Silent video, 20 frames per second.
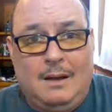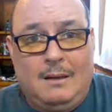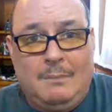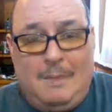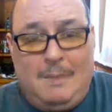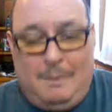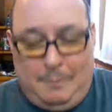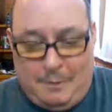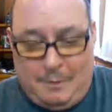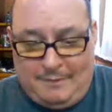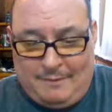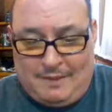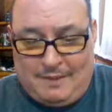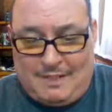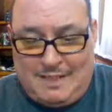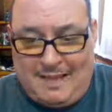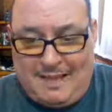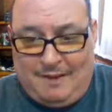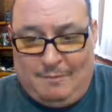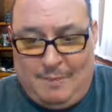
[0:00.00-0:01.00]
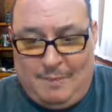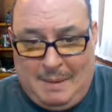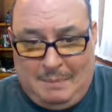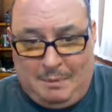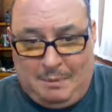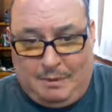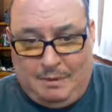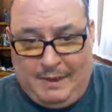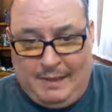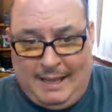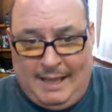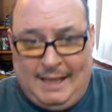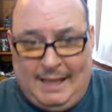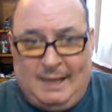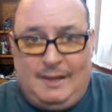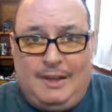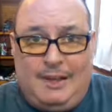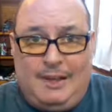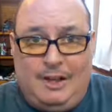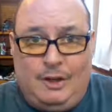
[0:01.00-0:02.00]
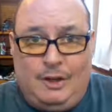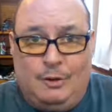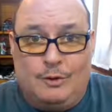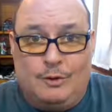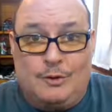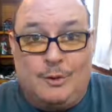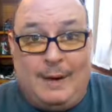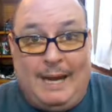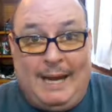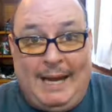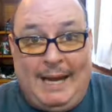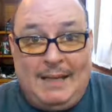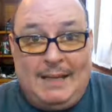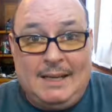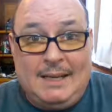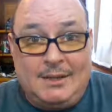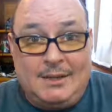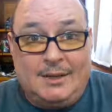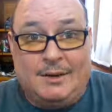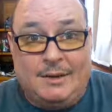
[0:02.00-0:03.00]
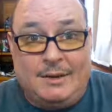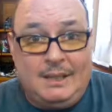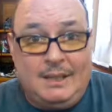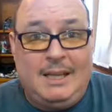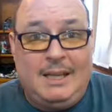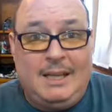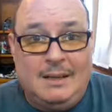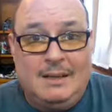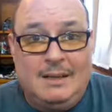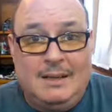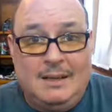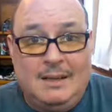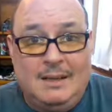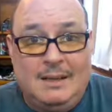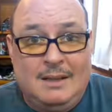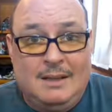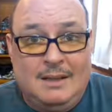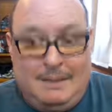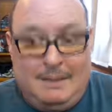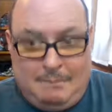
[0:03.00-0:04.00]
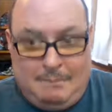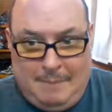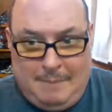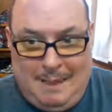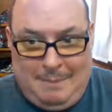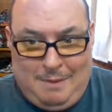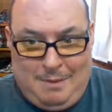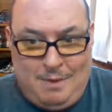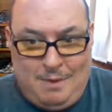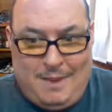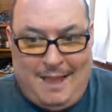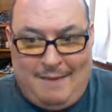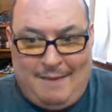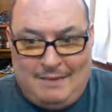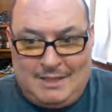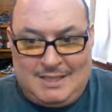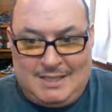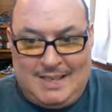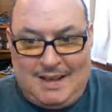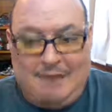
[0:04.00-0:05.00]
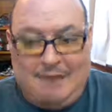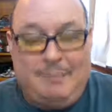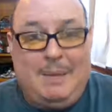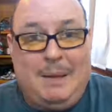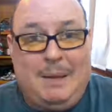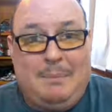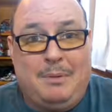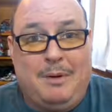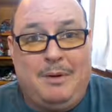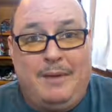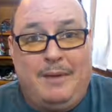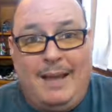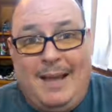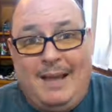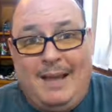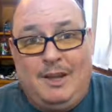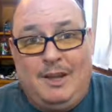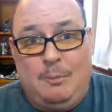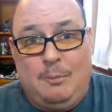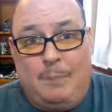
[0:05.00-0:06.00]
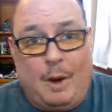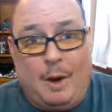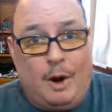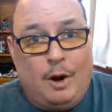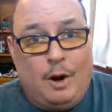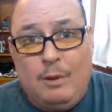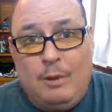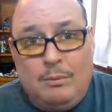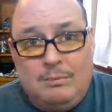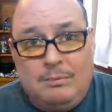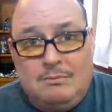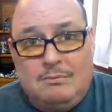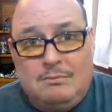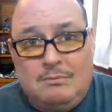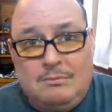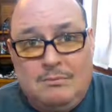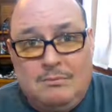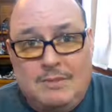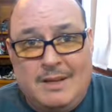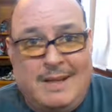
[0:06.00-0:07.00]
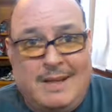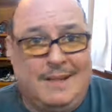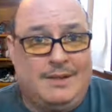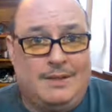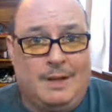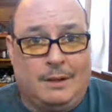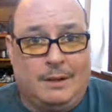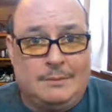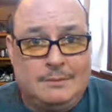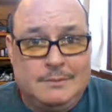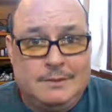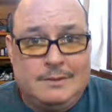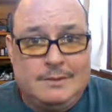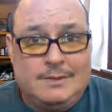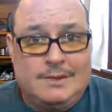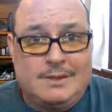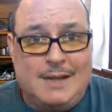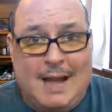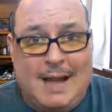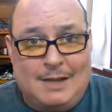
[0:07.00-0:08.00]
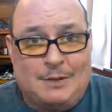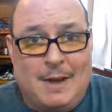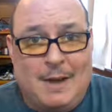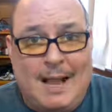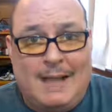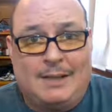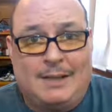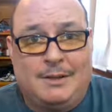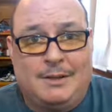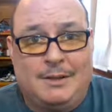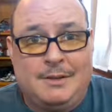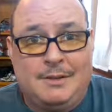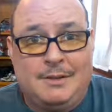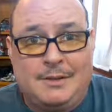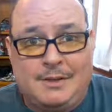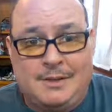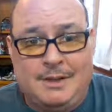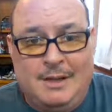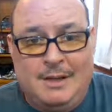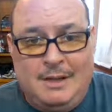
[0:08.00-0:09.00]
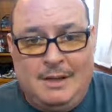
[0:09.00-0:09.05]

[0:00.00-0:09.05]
Maybe you have a set of people that you train internally. Maybe you have a set of people that you borrow, consultants, contractors,